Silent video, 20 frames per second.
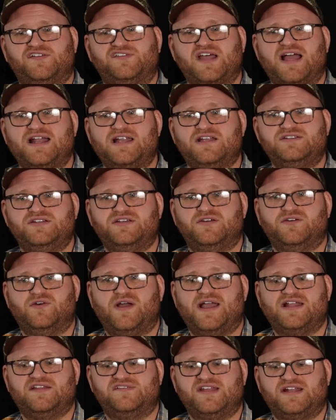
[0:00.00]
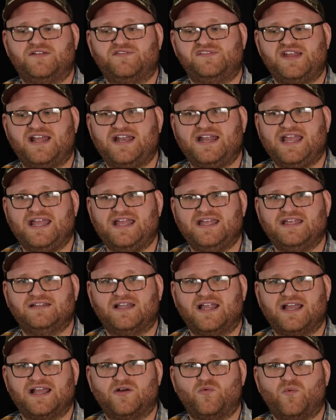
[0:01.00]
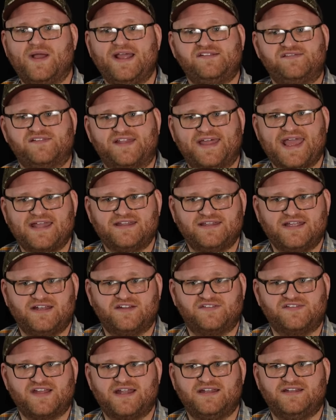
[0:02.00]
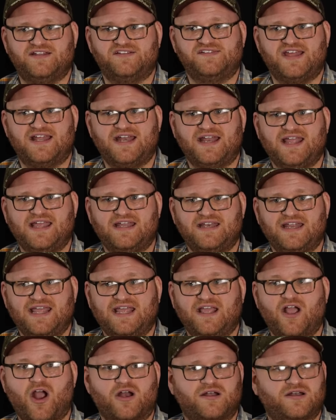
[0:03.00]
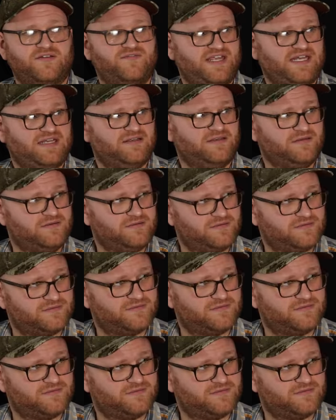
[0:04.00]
They decided to, instead of setting it in like a wasteland, they decided to set it in a Garden of Eden.